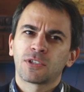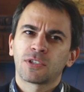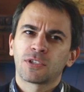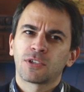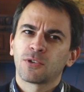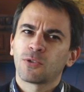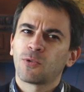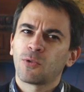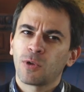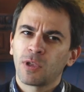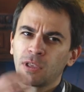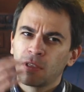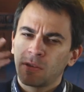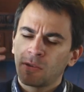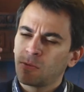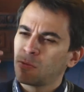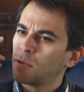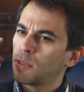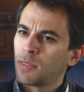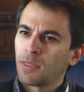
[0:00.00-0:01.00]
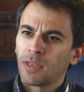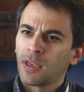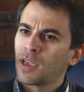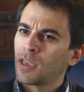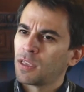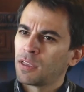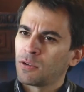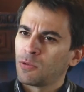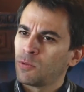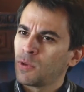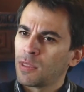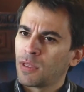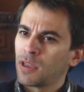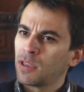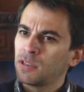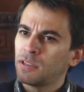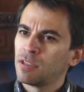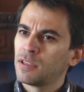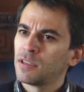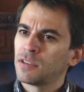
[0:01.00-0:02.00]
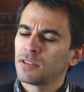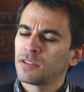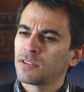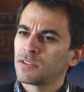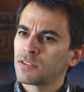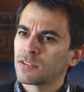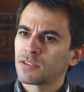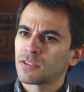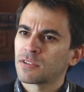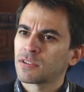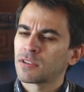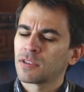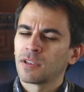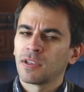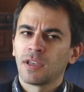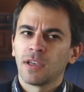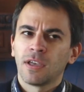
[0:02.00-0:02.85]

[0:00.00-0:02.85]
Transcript: toying with ideas.